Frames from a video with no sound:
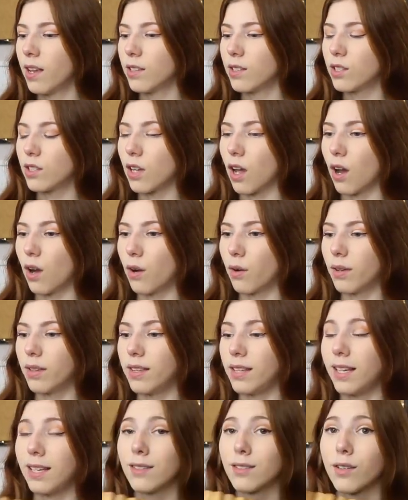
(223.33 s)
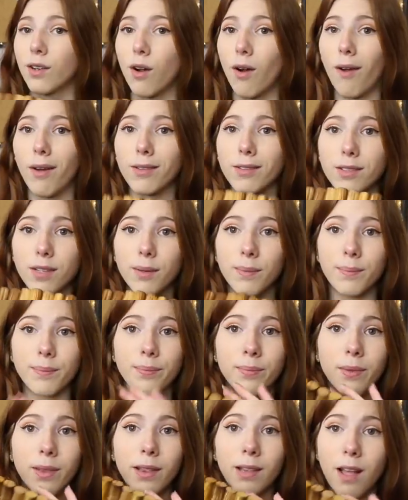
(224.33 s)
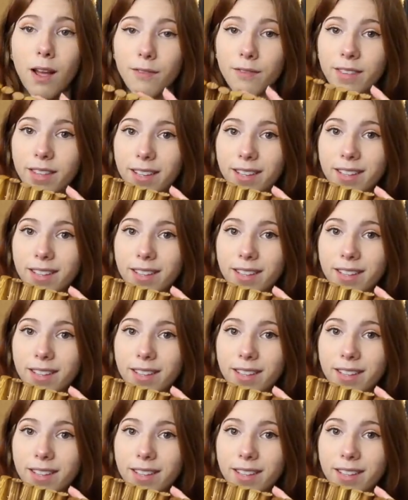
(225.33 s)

So these are awesome. Love